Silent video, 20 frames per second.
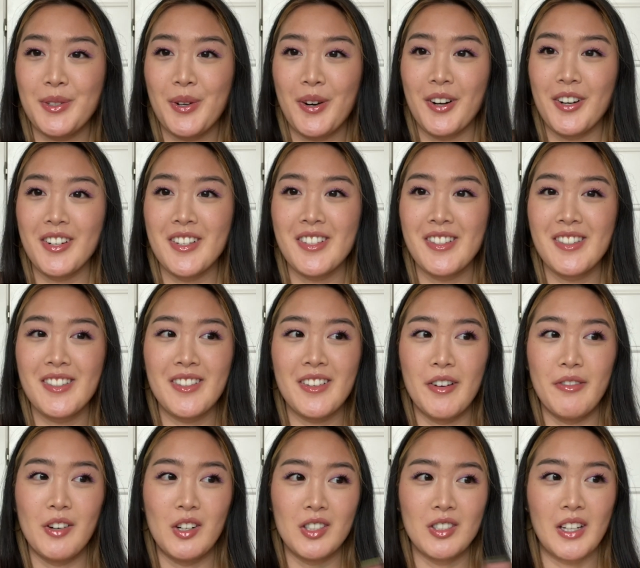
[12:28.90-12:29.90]
artist of
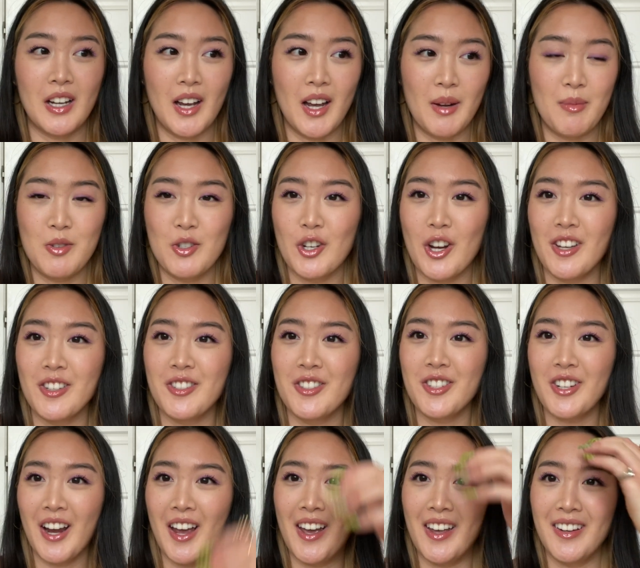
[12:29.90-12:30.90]
all time, Just
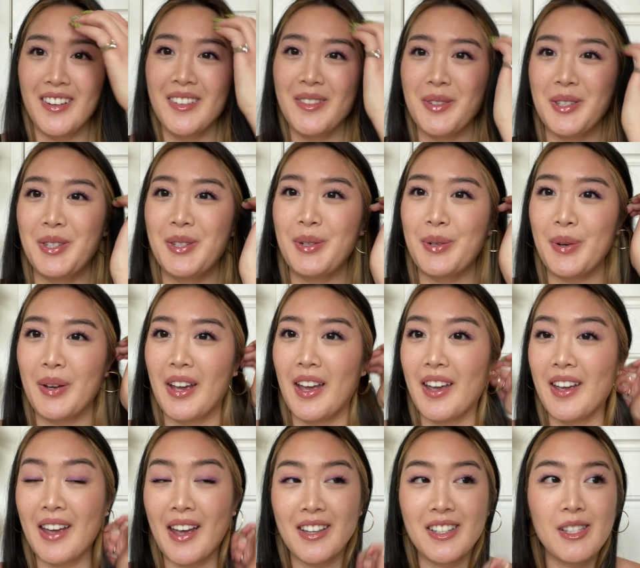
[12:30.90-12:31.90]
Chen, was doing a
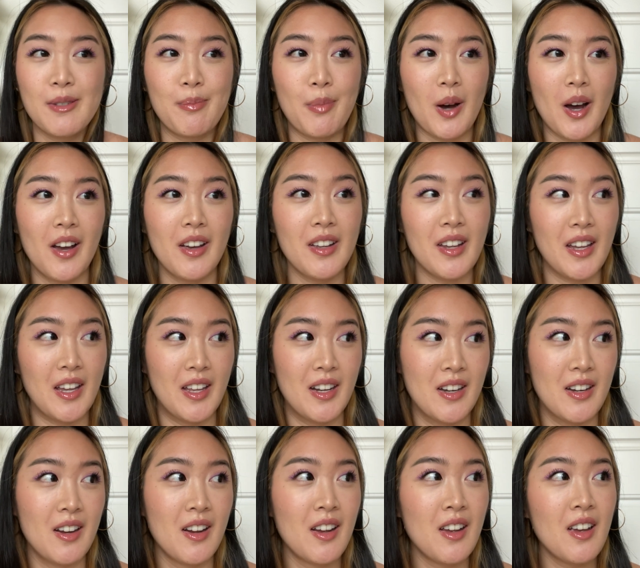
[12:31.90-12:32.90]
guest spot in